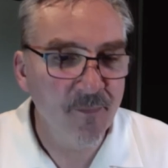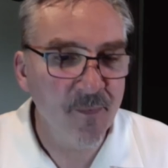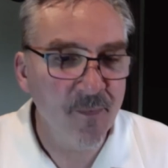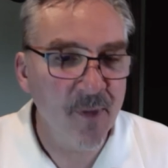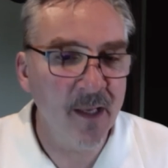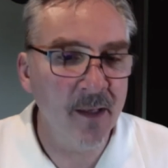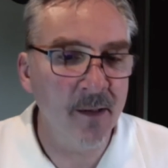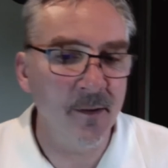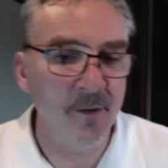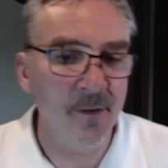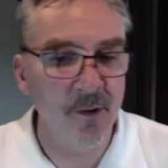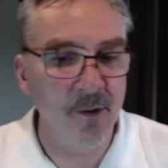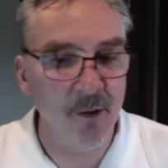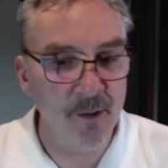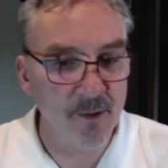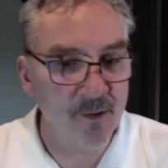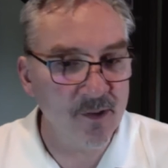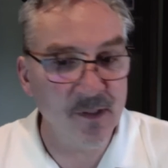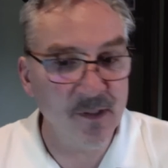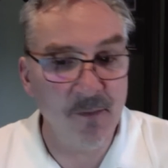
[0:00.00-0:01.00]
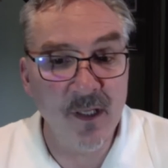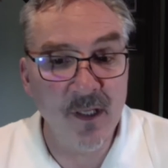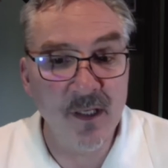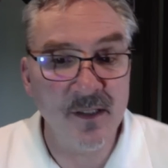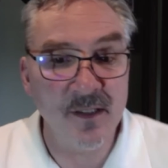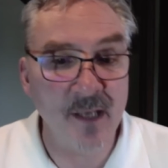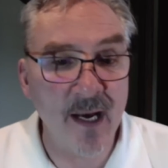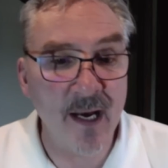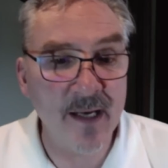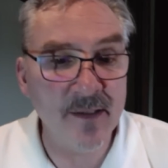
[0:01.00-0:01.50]
And, there's some of these
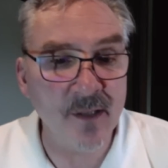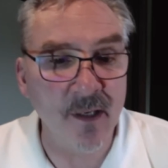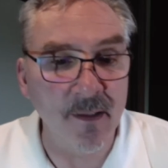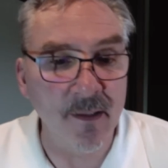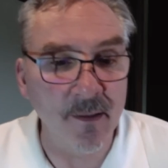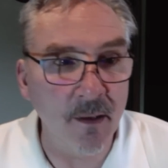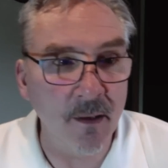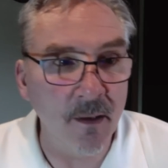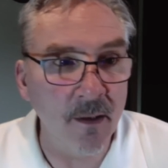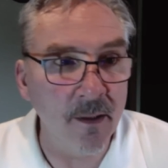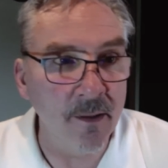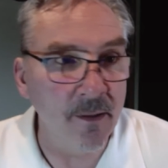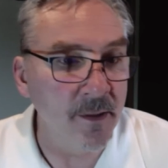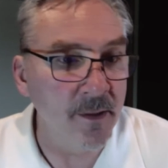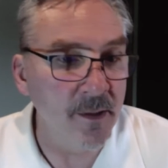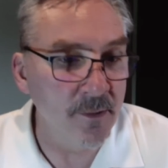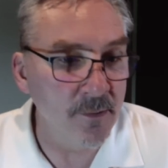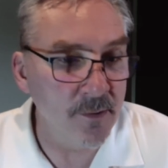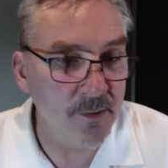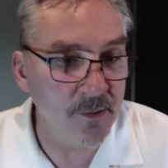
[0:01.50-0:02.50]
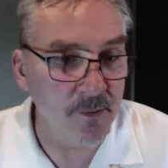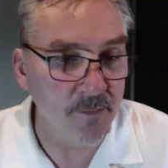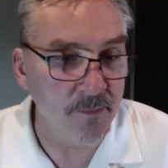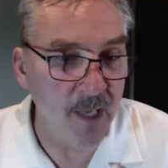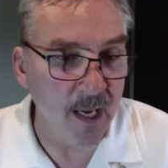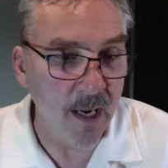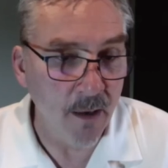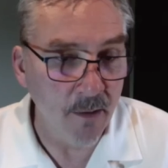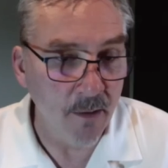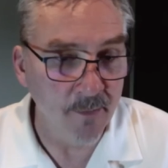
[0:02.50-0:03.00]
guys on the YouTube
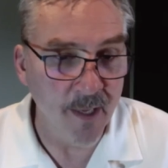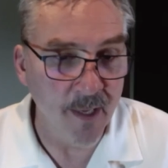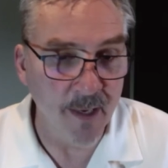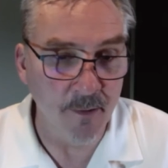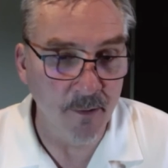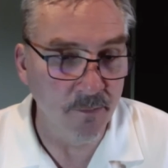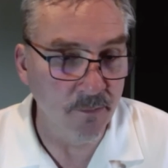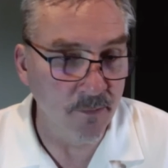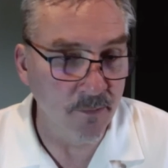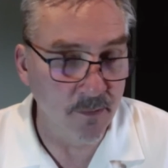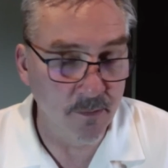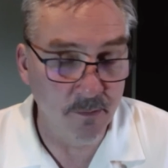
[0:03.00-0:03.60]
now that are